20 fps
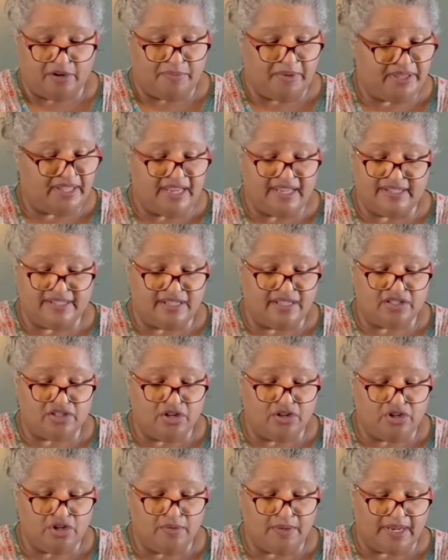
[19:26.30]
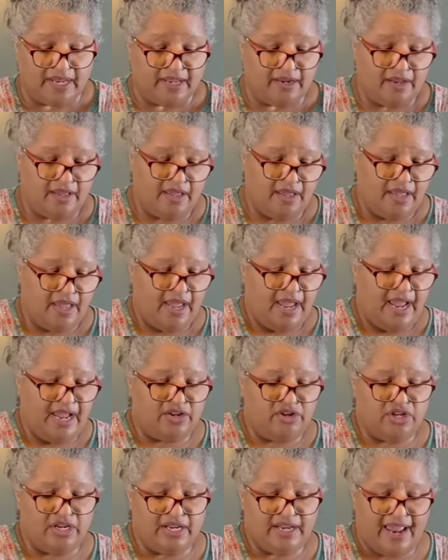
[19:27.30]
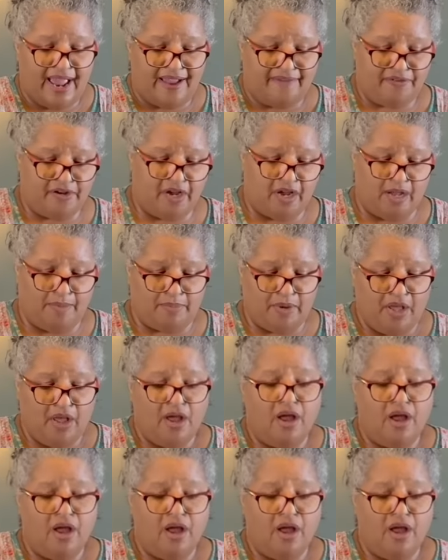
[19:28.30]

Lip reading: but they insist on doing it. And you need 1/2 cup